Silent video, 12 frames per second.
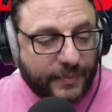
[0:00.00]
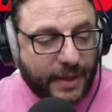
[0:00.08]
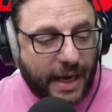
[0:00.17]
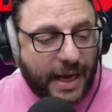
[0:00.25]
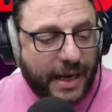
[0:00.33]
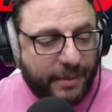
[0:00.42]

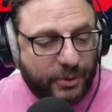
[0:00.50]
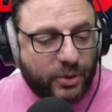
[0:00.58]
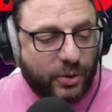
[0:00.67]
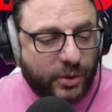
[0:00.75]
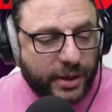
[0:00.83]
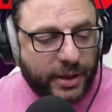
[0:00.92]
I'm
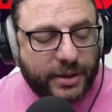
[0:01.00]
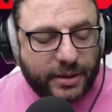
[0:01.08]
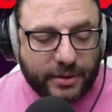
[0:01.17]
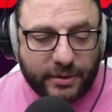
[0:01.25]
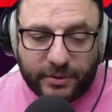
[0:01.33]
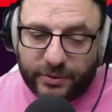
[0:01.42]
going
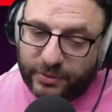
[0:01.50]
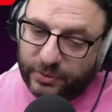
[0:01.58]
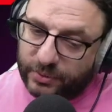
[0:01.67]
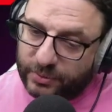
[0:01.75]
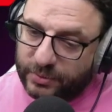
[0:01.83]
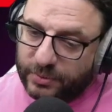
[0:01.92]

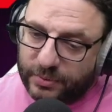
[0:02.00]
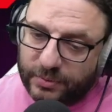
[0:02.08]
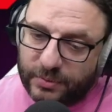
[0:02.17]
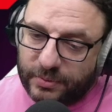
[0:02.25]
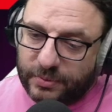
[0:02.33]
to